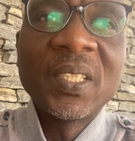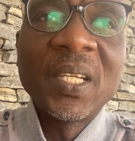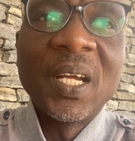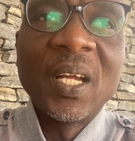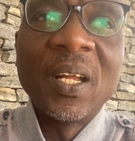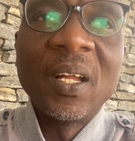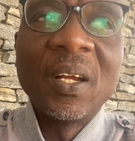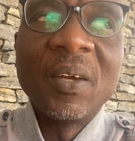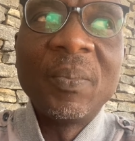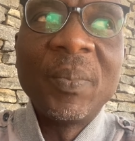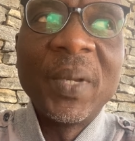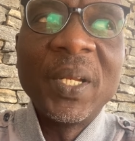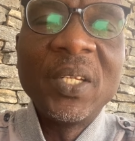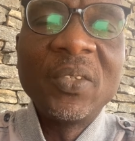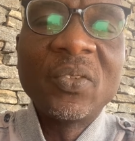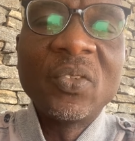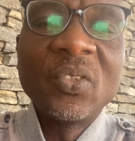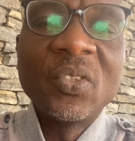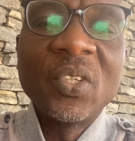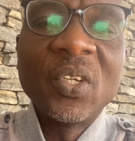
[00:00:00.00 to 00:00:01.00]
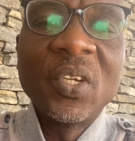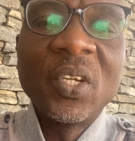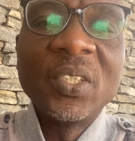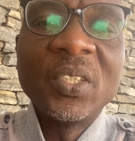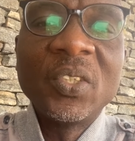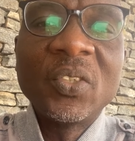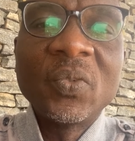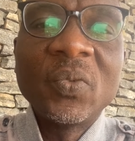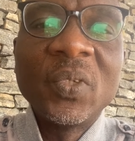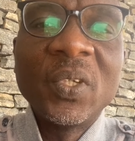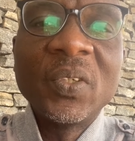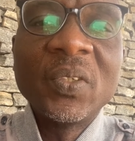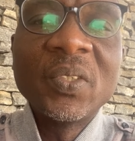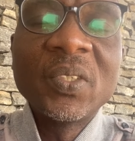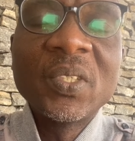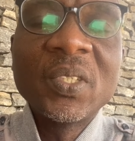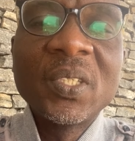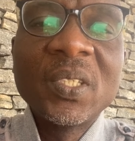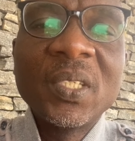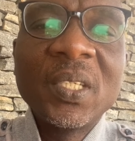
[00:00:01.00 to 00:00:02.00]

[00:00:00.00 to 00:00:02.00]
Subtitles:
many sociology students